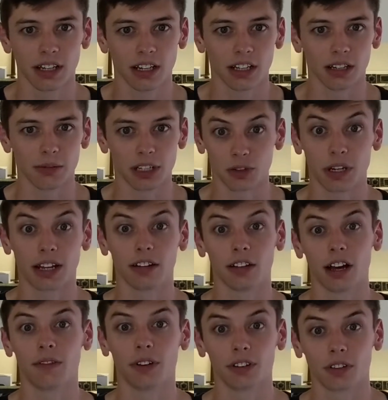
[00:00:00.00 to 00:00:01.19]
as we had a
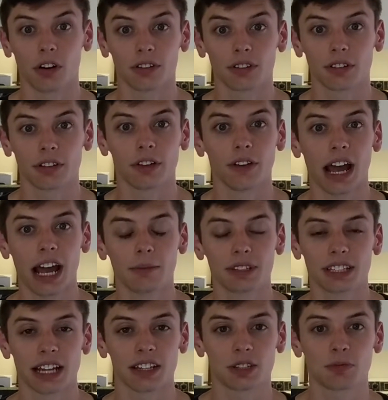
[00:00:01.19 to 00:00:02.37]
lot of other alternative apps
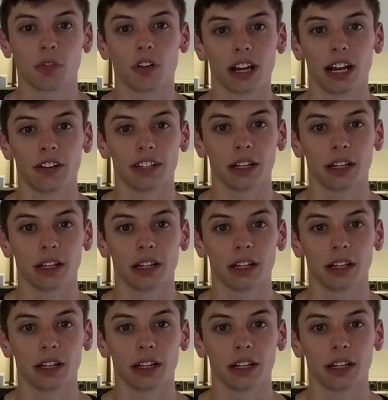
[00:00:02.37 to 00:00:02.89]
that sprung out.